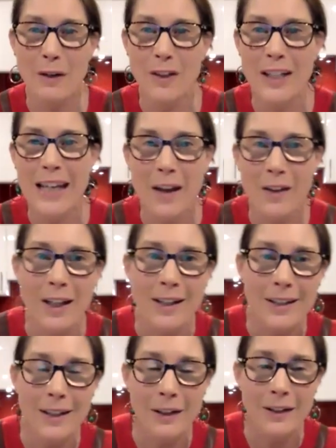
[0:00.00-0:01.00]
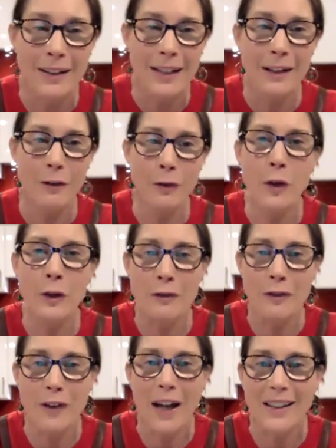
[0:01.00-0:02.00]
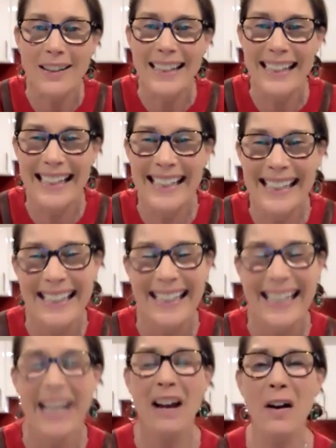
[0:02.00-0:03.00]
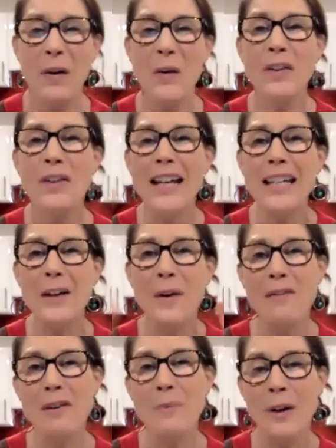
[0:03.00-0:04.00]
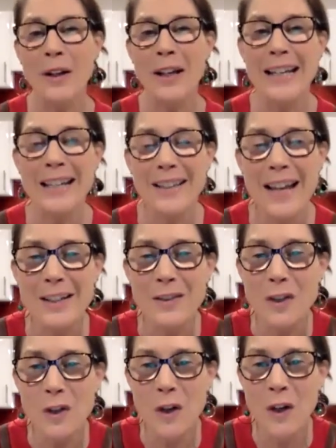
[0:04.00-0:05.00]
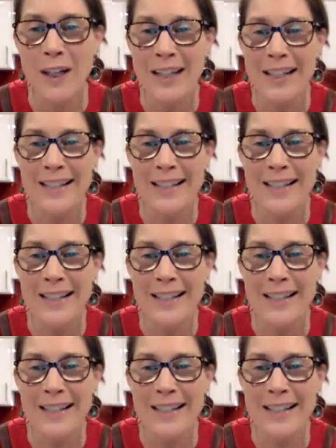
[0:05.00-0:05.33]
of togetherness and food and fun. Oh, thank you, everybody. Thanks for joining